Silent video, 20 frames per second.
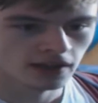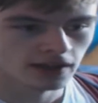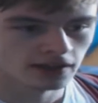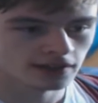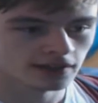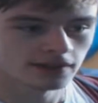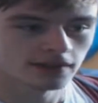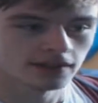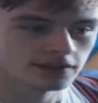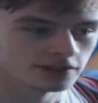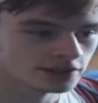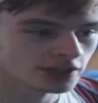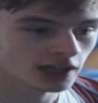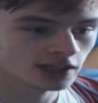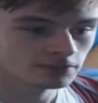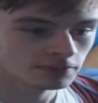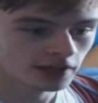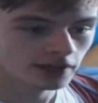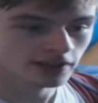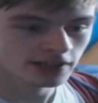And then his
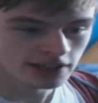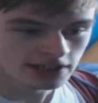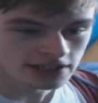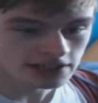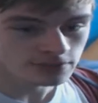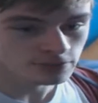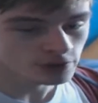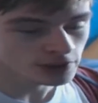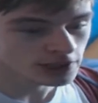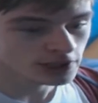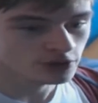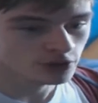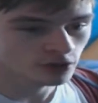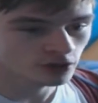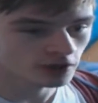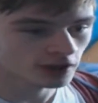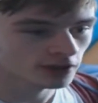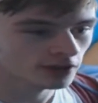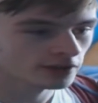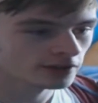challenge band is pretty
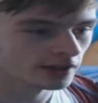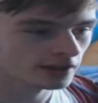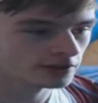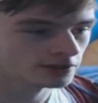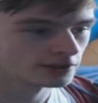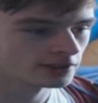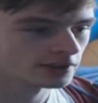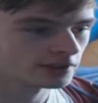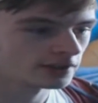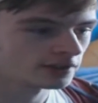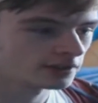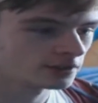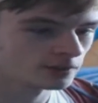cool, I like actually